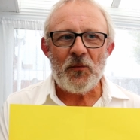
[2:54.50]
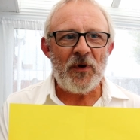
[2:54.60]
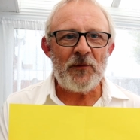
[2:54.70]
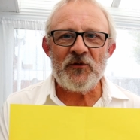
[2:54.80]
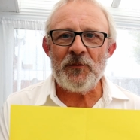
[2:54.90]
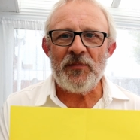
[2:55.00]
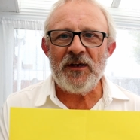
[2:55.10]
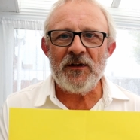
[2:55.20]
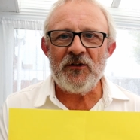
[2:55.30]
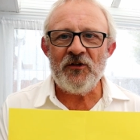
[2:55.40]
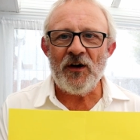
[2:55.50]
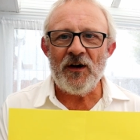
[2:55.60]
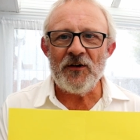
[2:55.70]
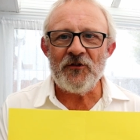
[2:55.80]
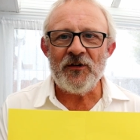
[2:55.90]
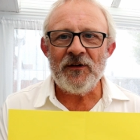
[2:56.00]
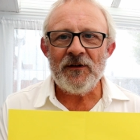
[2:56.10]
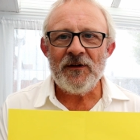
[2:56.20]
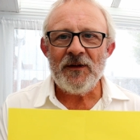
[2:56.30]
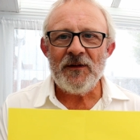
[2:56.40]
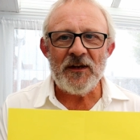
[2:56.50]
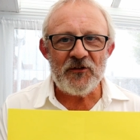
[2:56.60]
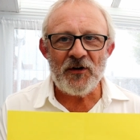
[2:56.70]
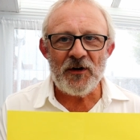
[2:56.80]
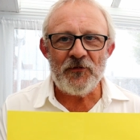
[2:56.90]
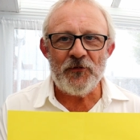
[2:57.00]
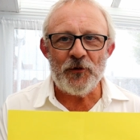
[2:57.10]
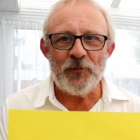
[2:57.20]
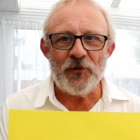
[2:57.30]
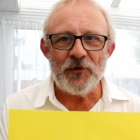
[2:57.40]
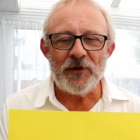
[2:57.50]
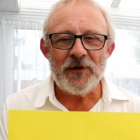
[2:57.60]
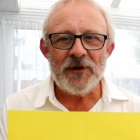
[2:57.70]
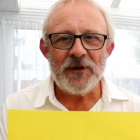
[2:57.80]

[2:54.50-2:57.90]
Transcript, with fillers: well, I'm simply going to charge the entire four ball